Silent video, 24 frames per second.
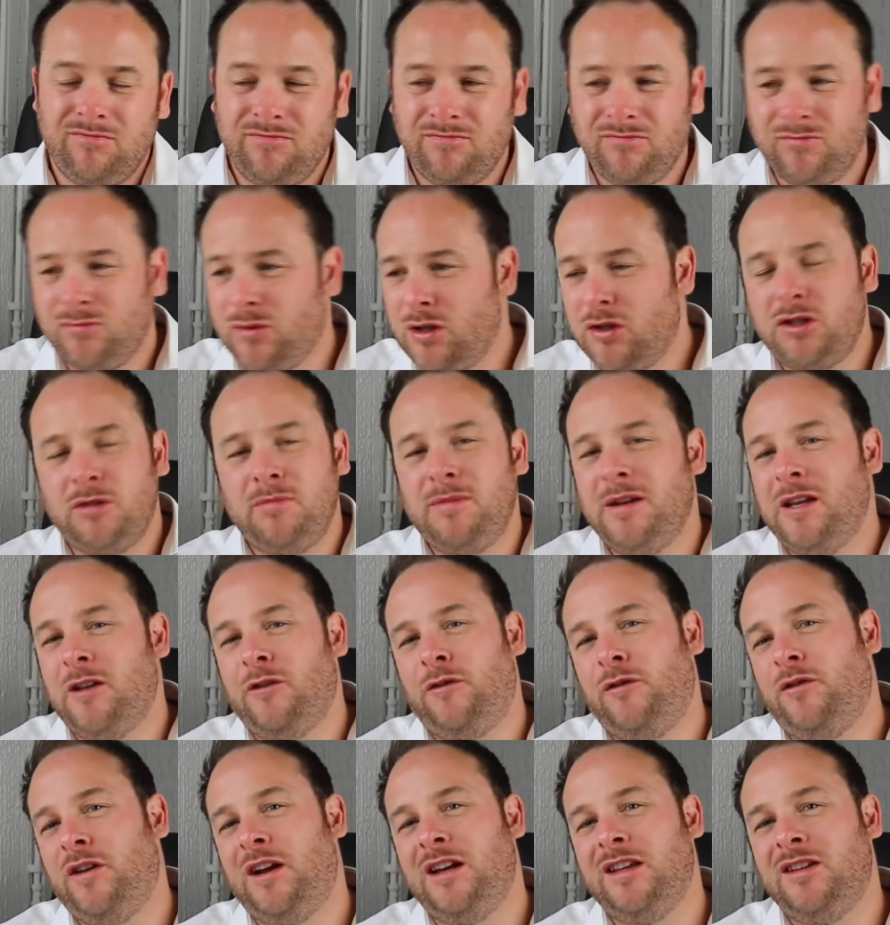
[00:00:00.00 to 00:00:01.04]
Well, to me it's
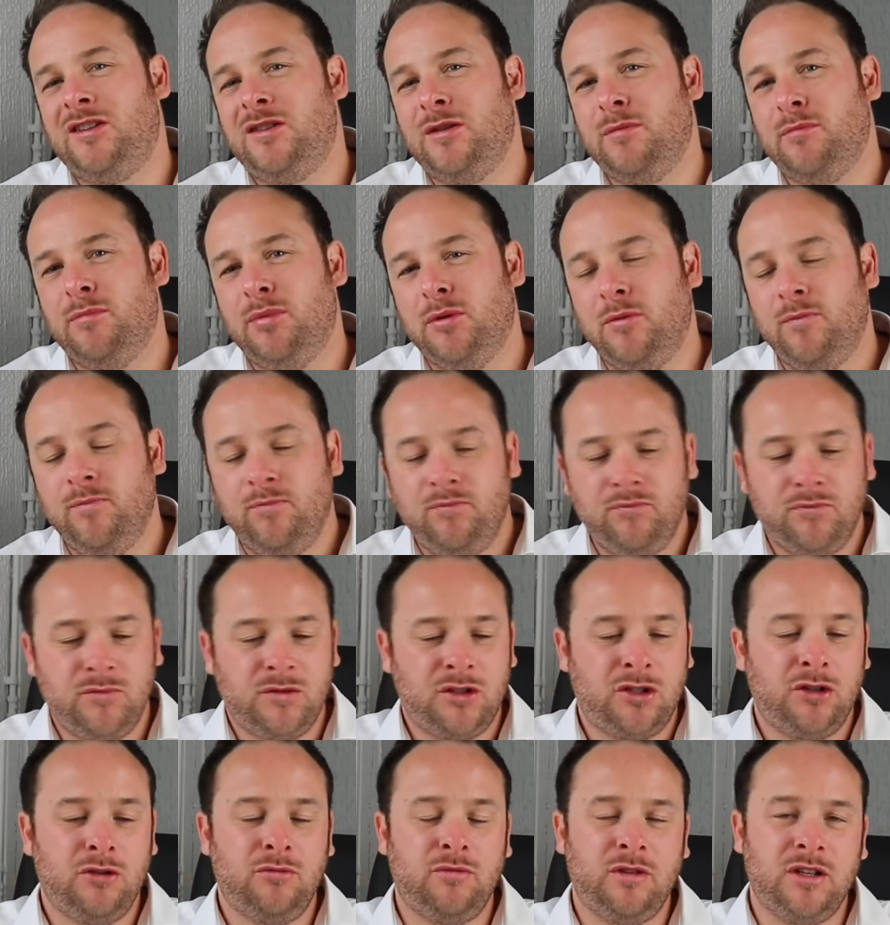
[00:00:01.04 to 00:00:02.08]
fairly simple.
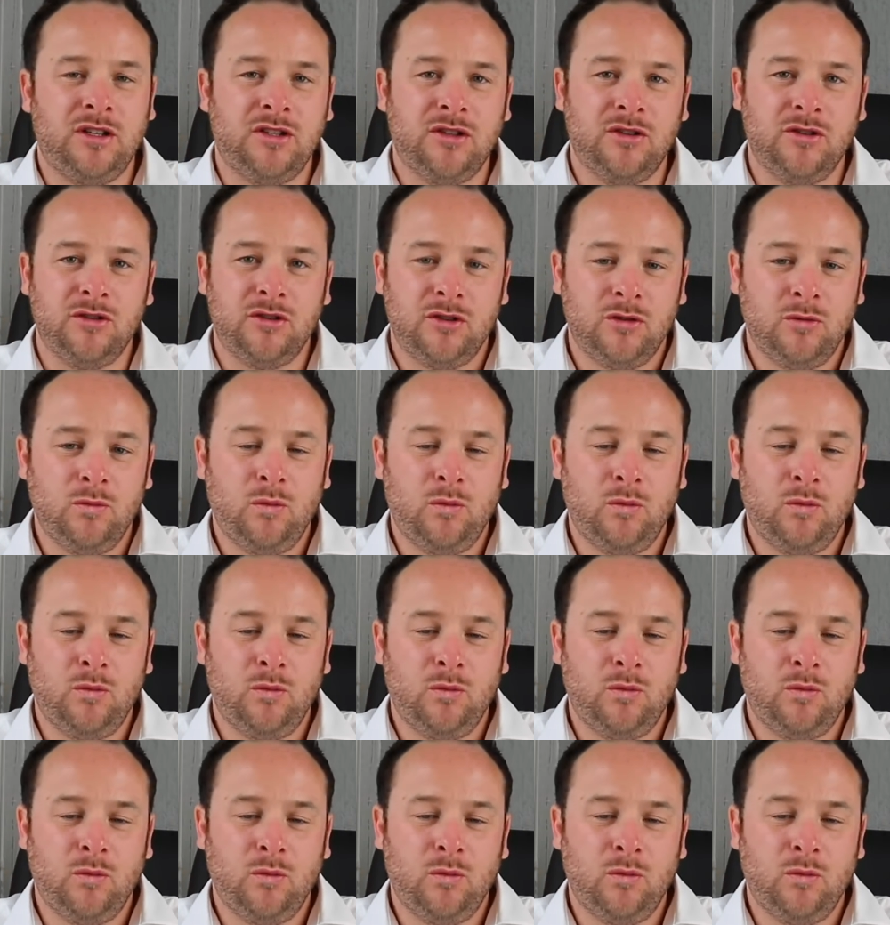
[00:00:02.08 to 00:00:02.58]
2 reasons.